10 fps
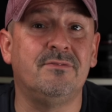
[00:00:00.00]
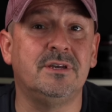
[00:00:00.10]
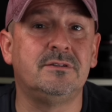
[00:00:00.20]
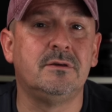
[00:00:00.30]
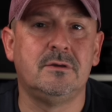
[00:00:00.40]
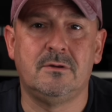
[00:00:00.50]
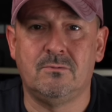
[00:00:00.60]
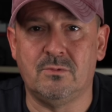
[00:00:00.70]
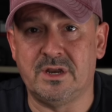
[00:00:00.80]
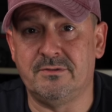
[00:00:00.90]
it
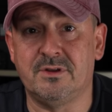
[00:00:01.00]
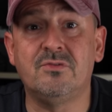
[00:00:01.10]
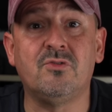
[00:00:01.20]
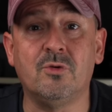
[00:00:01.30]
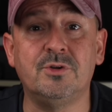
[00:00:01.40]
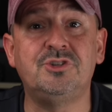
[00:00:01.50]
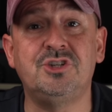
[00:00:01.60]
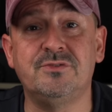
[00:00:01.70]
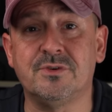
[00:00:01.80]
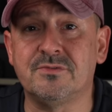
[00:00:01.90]
what even a former
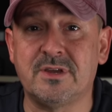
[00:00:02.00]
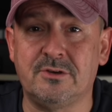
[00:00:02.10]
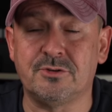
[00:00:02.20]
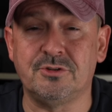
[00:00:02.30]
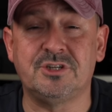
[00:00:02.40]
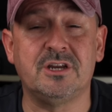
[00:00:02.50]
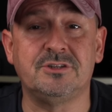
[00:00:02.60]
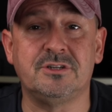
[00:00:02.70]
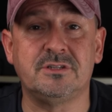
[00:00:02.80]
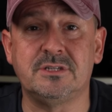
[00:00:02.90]
chief of counterintelligence